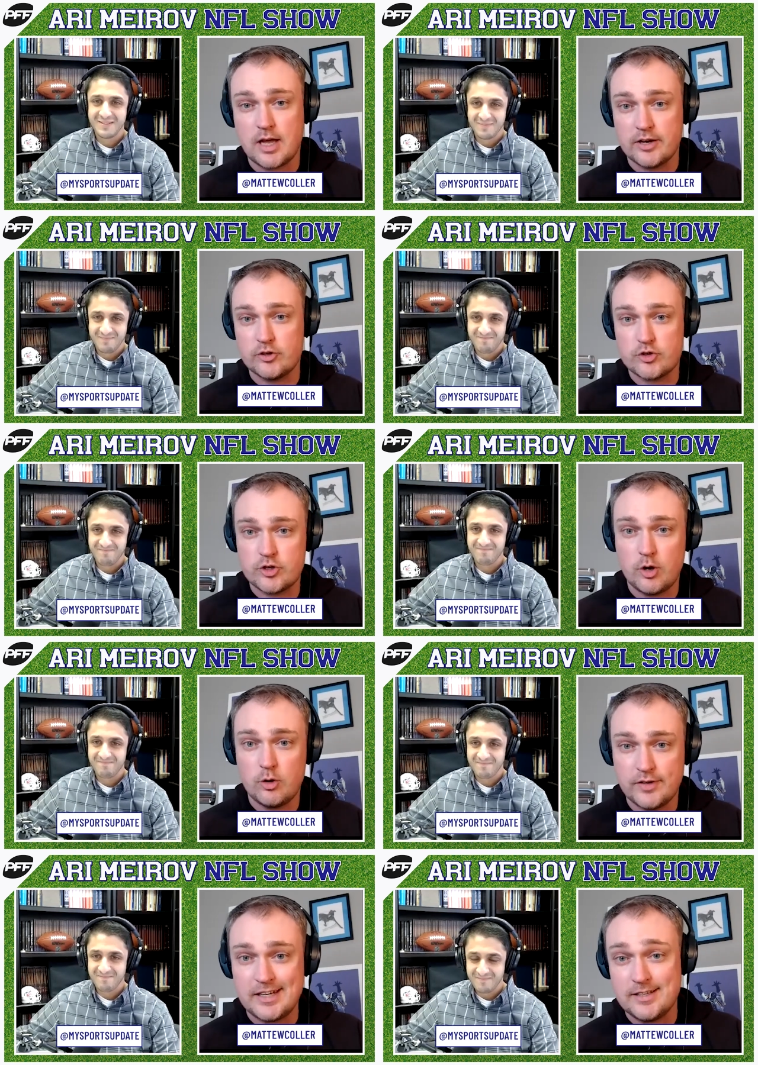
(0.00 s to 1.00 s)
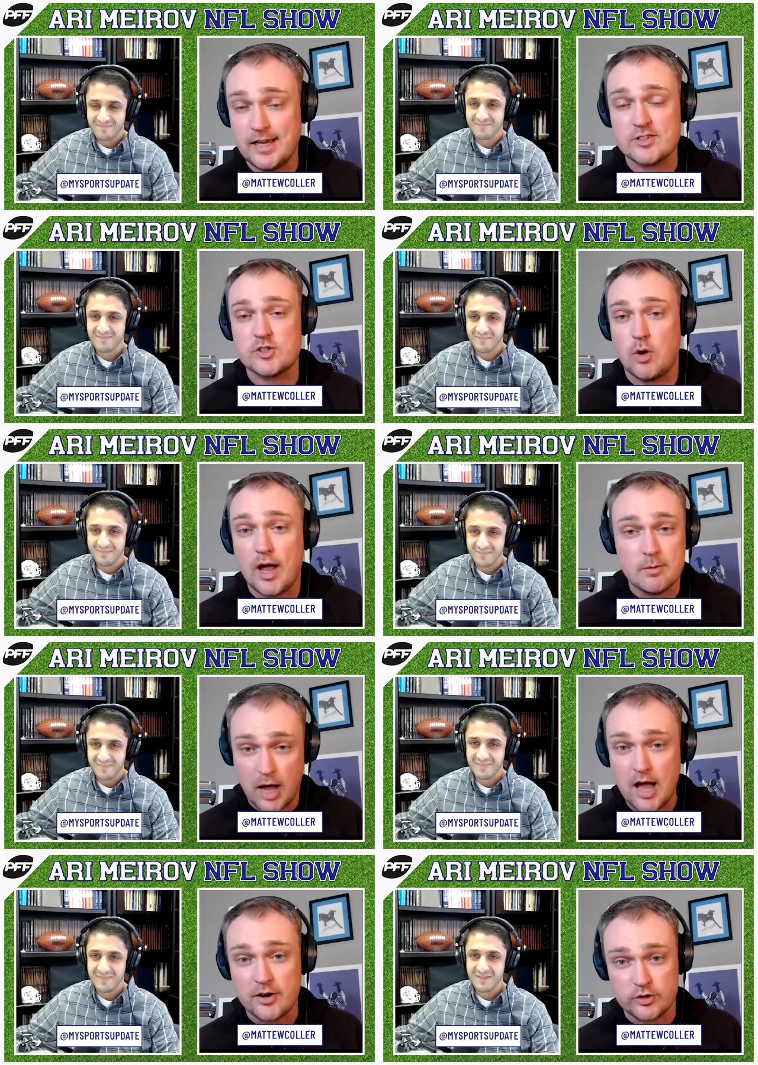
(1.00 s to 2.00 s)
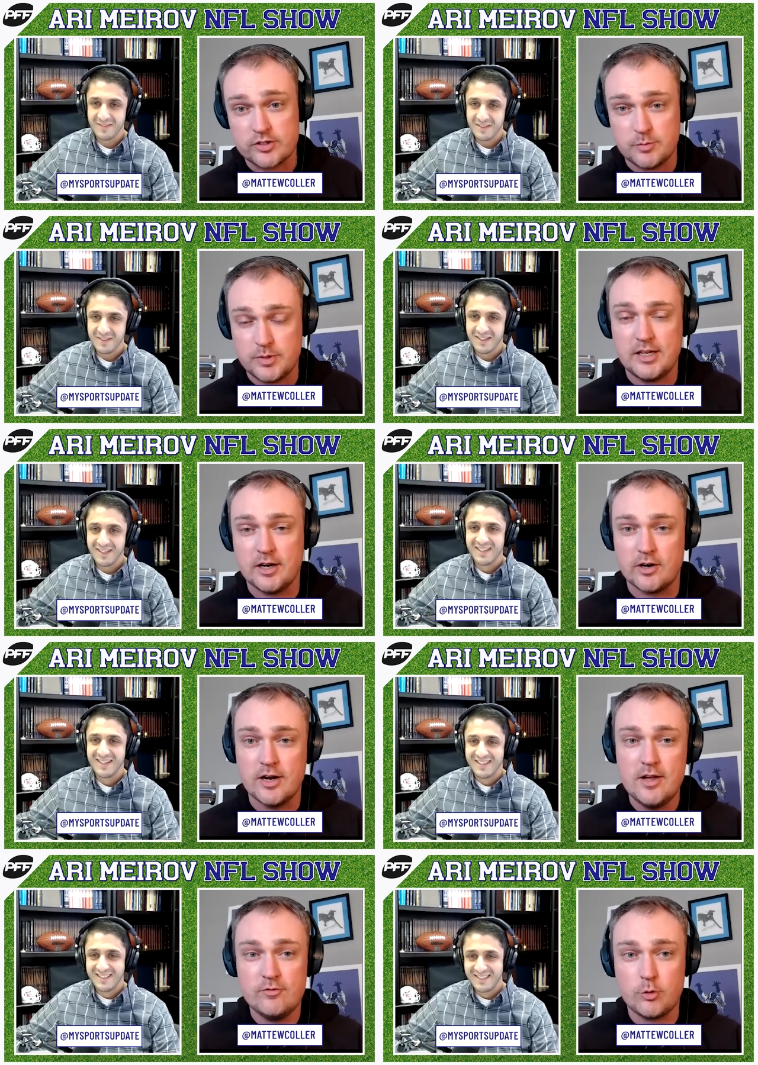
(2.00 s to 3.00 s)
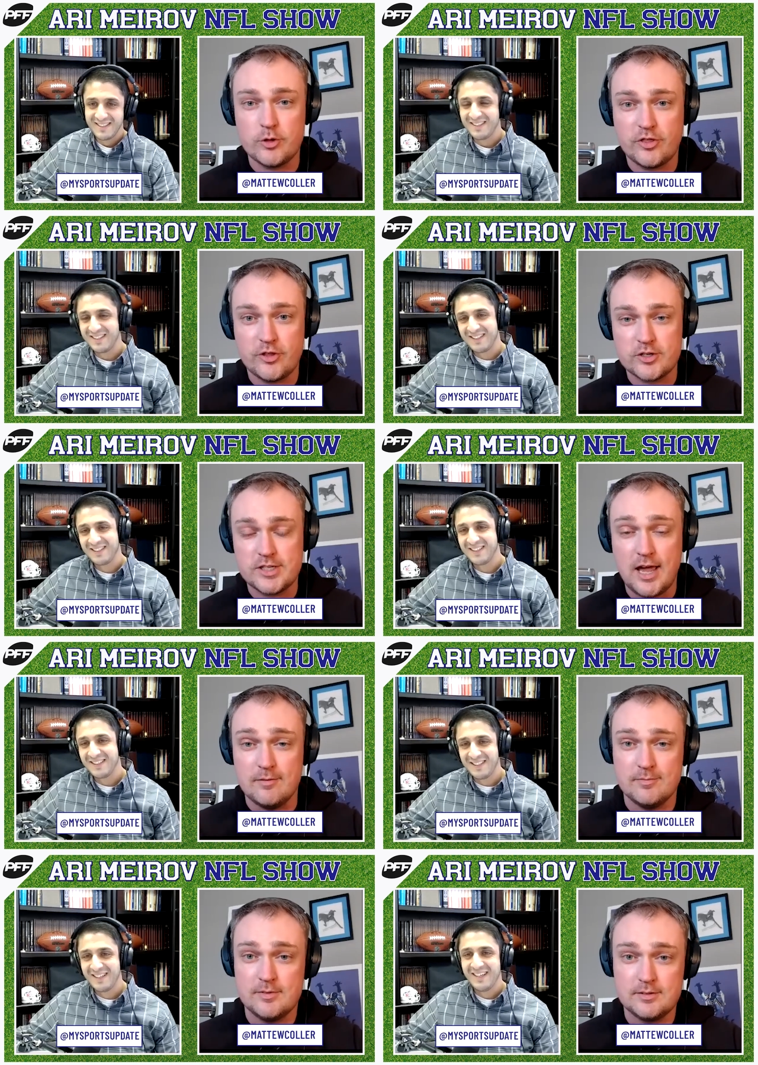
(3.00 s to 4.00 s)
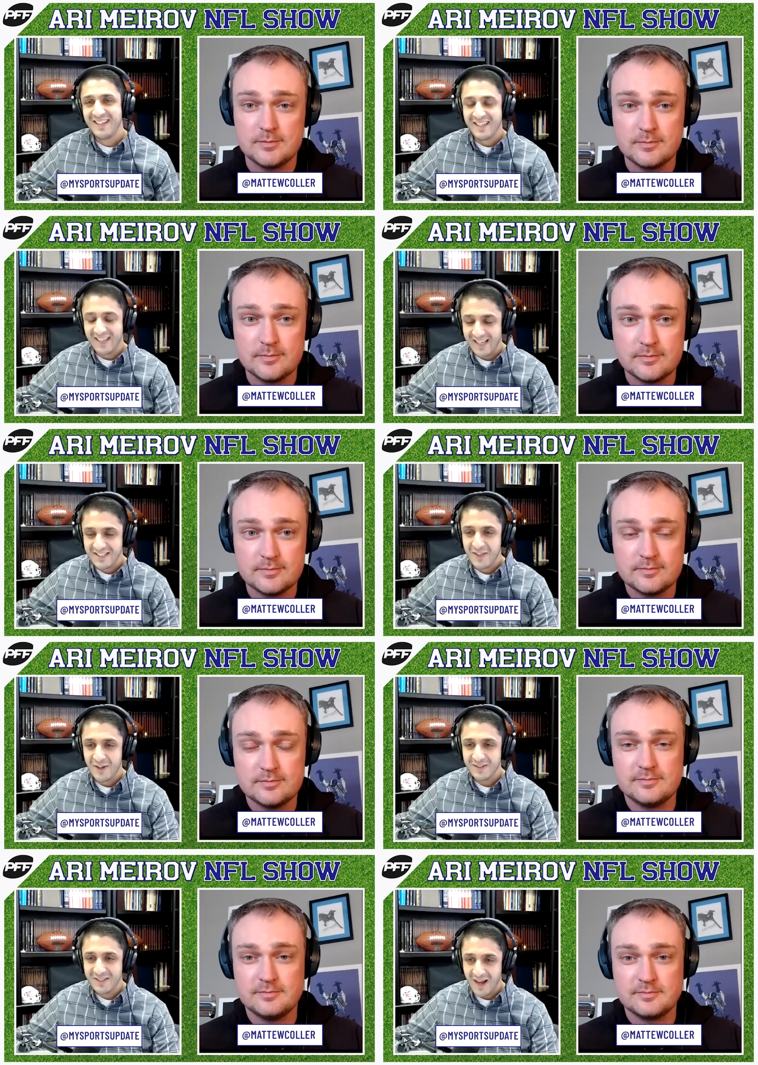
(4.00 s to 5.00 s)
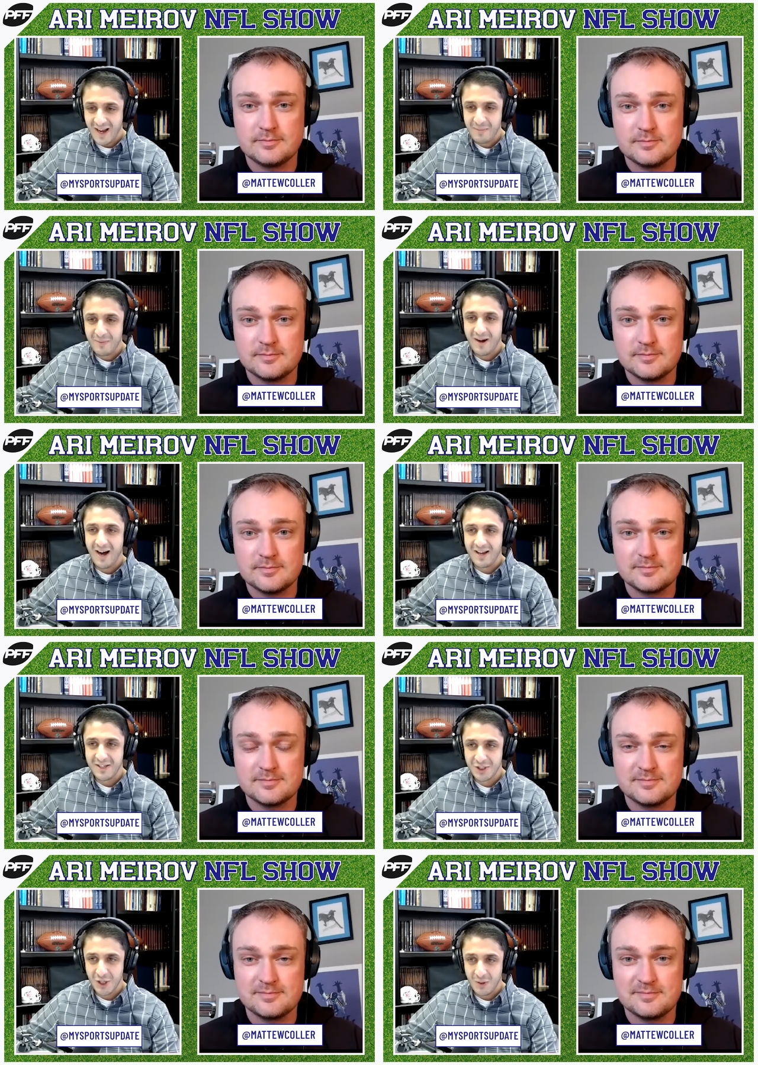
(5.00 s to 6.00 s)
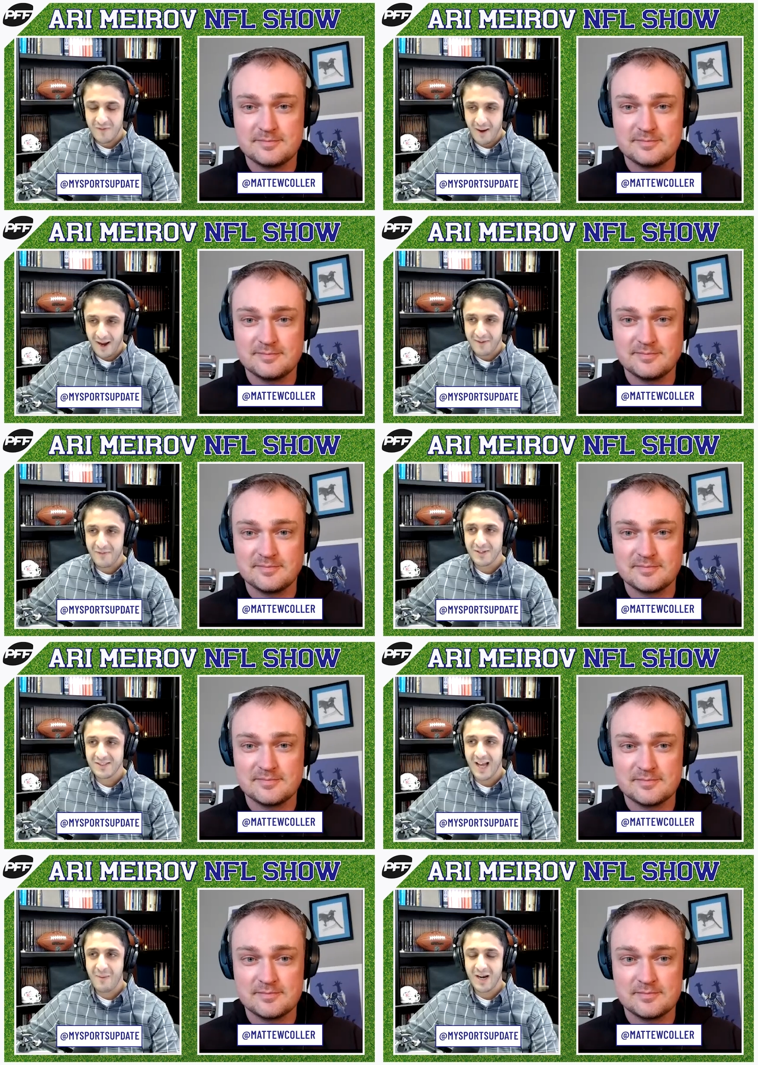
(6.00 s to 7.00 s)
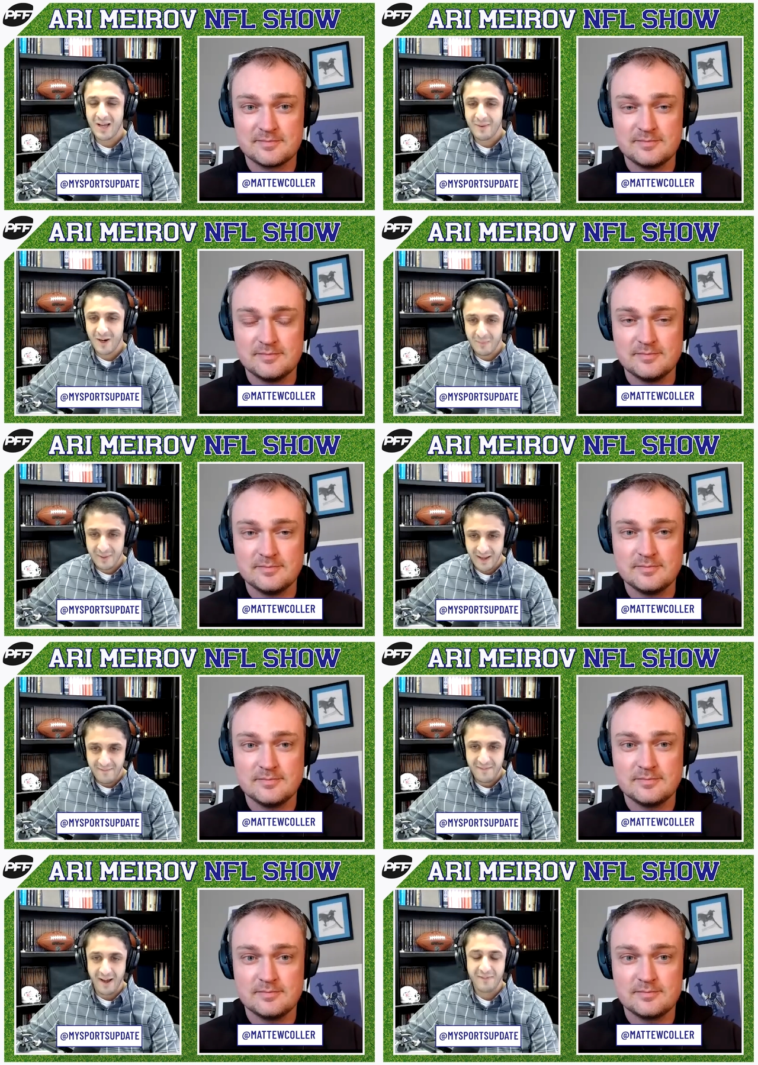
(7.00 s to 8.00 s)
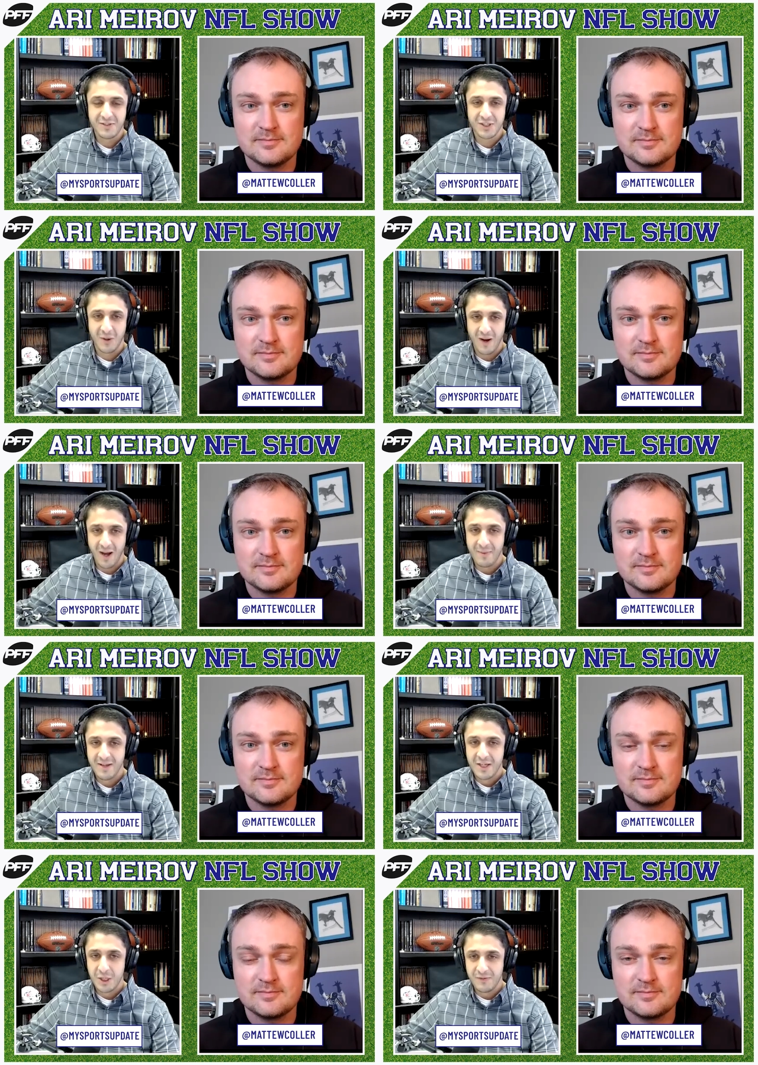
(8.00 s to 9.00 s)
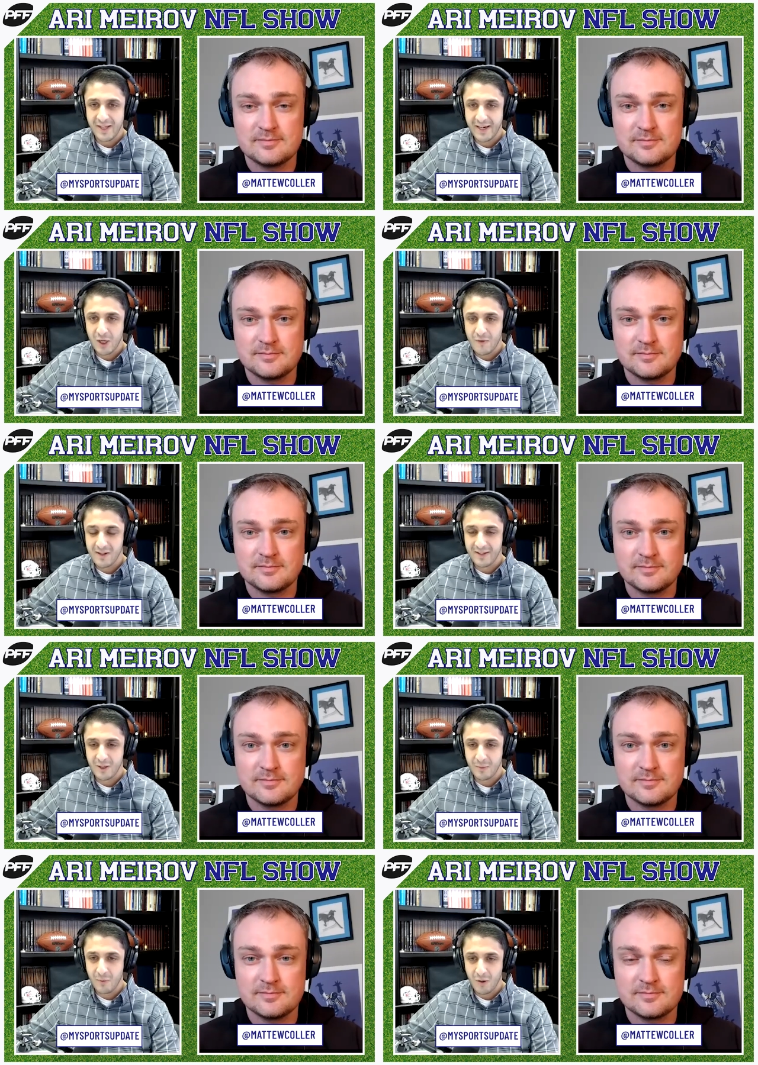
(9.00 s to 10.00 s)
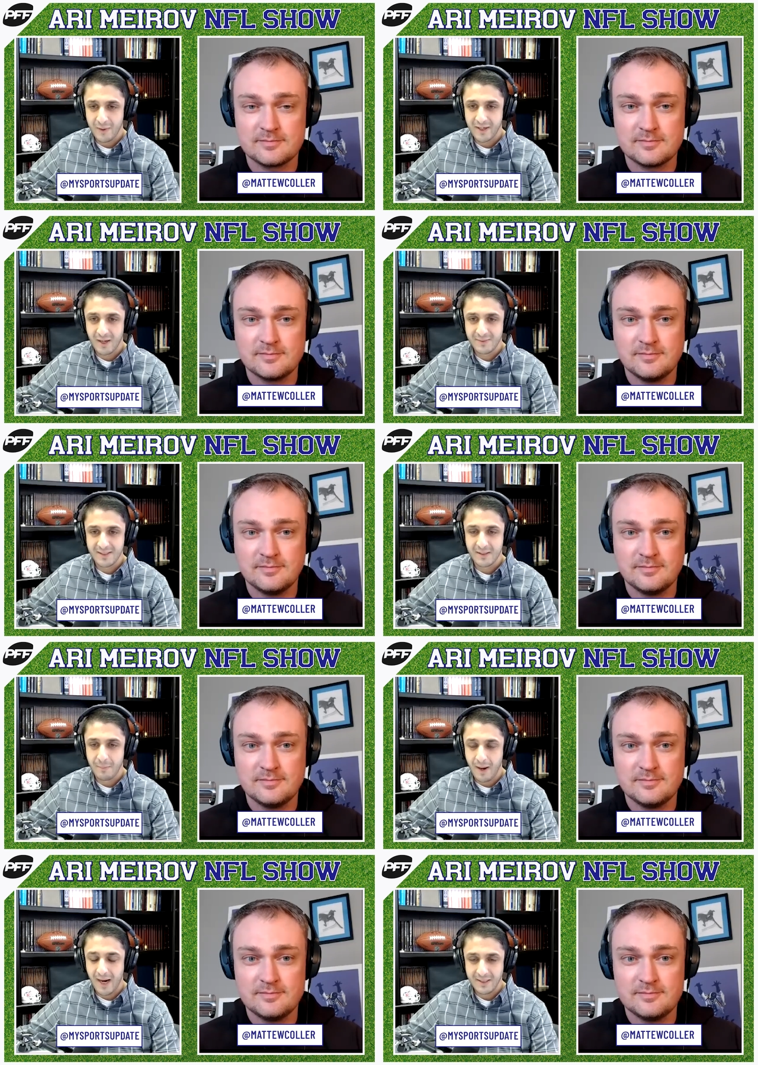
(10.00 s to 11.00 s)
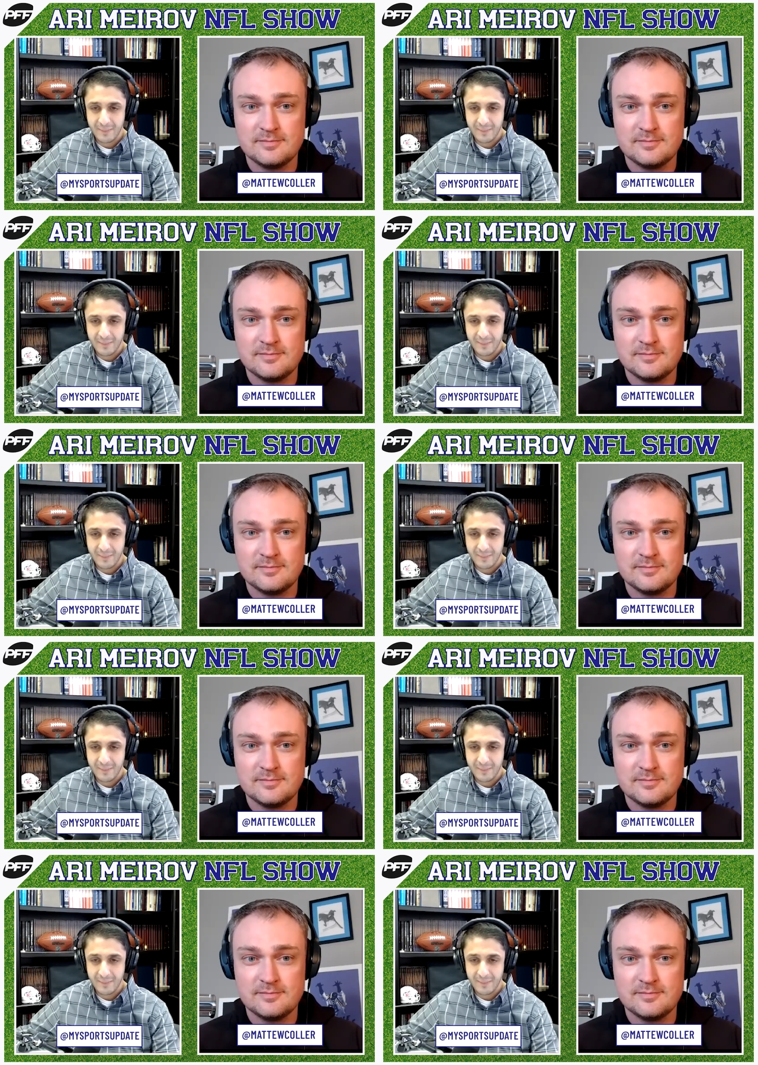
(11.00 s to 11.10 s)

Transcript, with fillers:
Speaker 1: on your show of any guest. So I am honored to be here for the third time. Yes, third time
Speaker 2: on a show of mine. First time when I'm here at PFF. So um, you've taken over the leaderboard when it comes to combined